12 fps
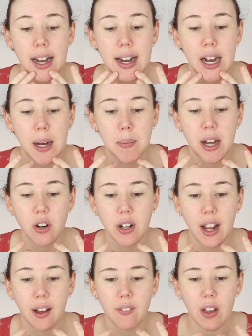I don't
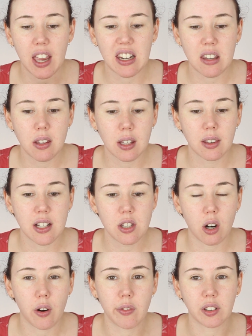have anything
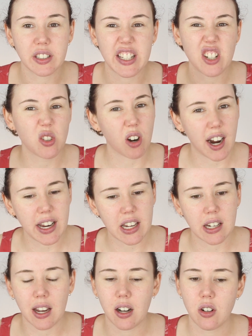that's overly
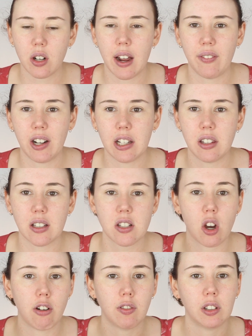drying and I don't have anything
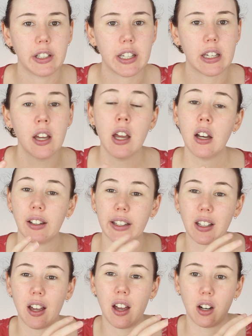that's overly
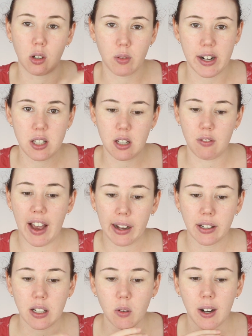like aggressive
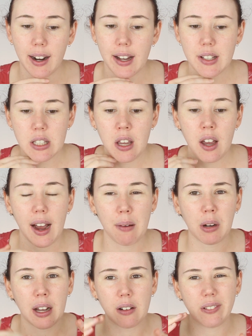acne wise.
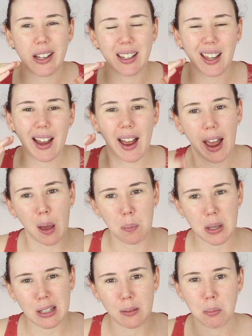I'm kind of like a
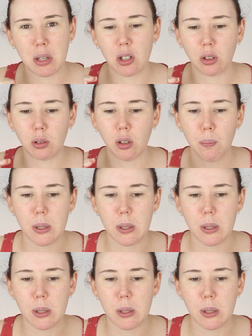happy middle